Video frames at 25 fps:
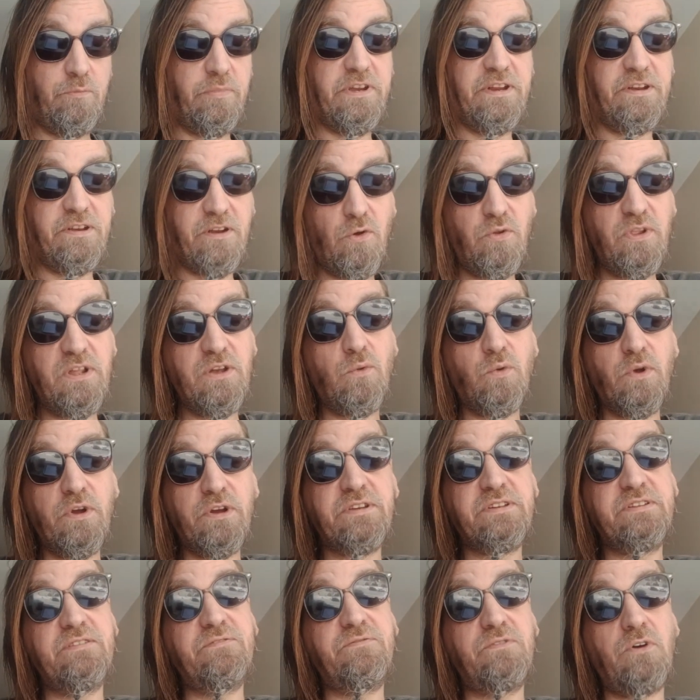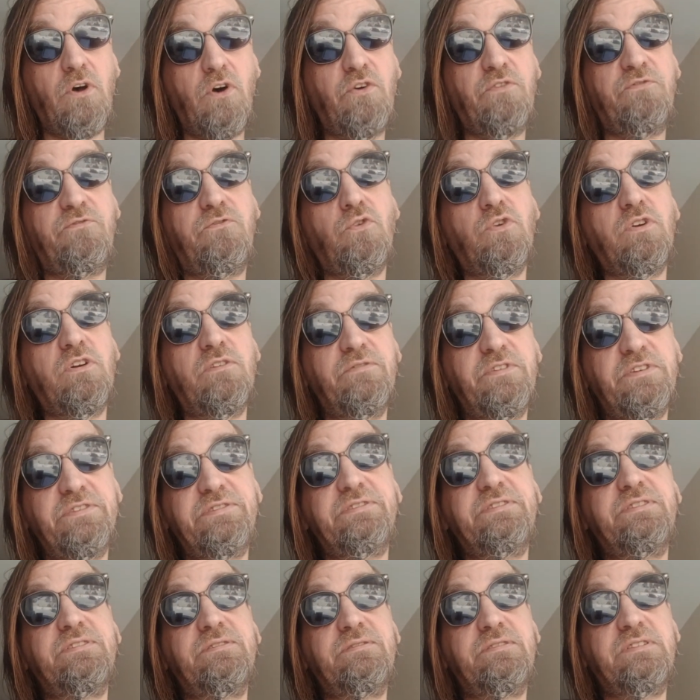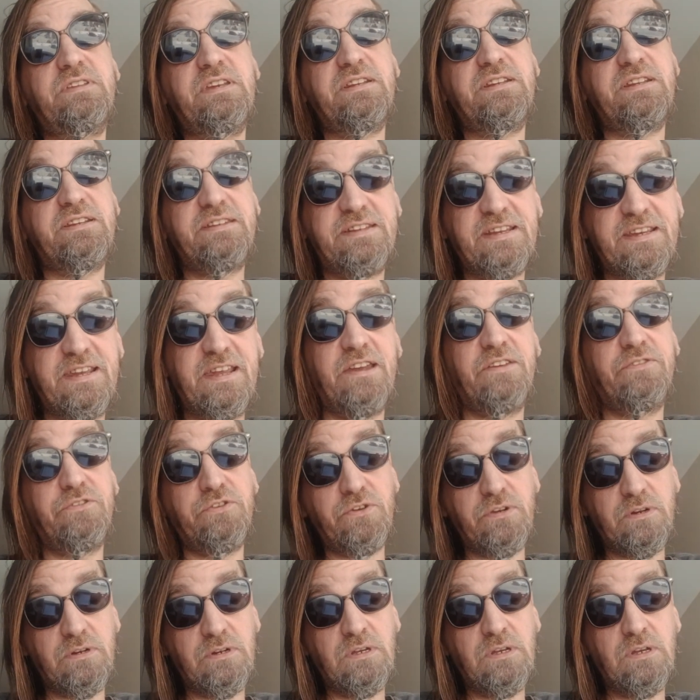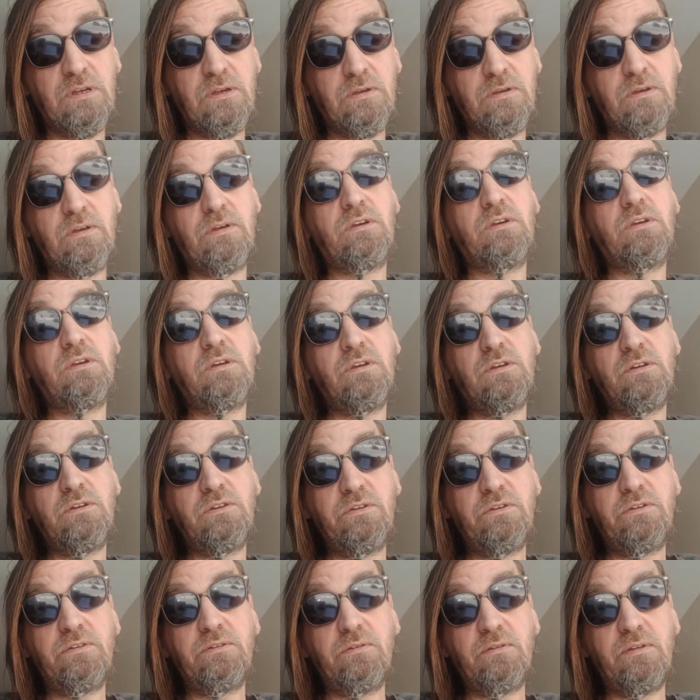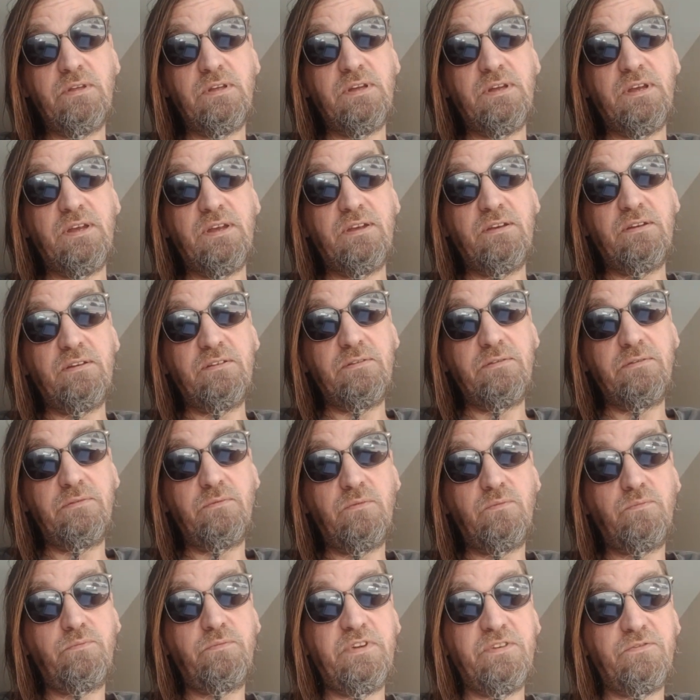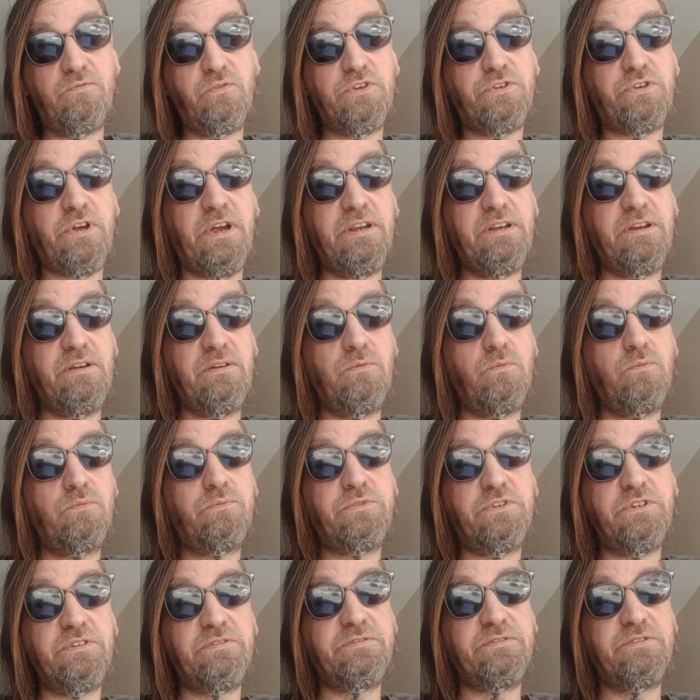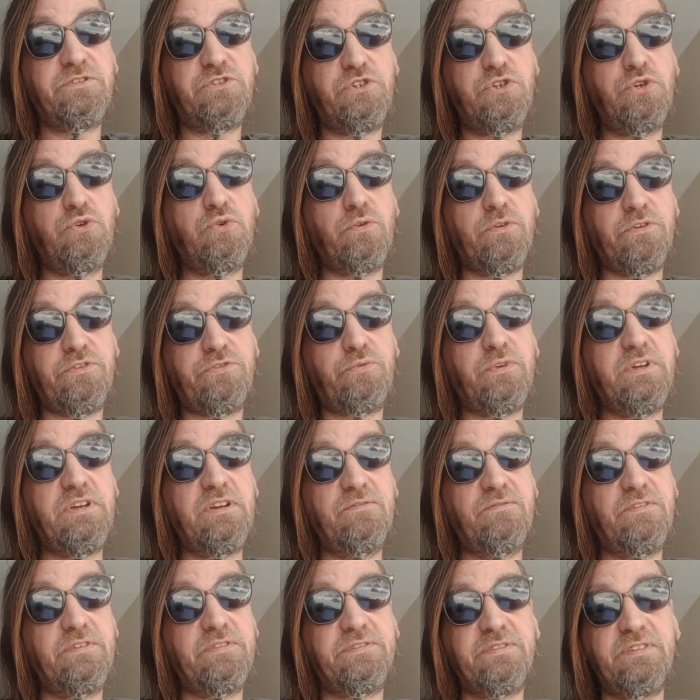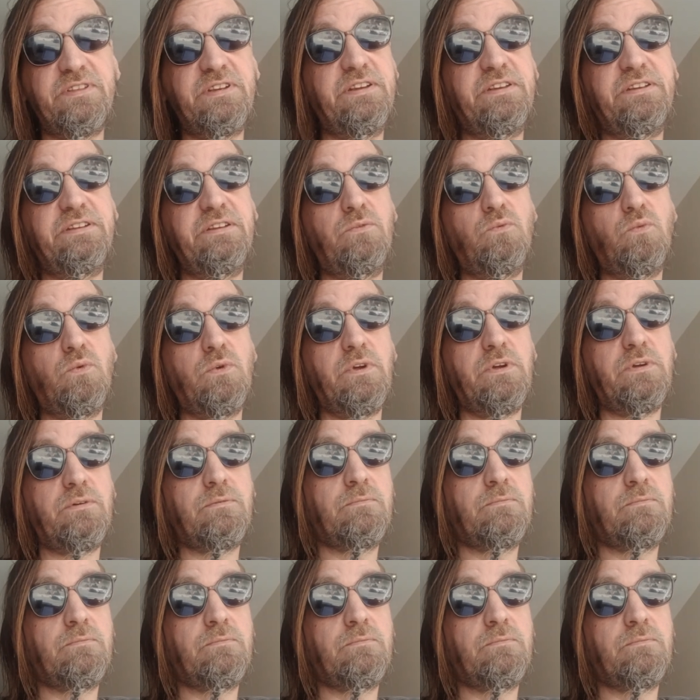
But it only worked if all 4 of us did it together. Uh, if we tried it just 2 or 3 of us, then it didn't work.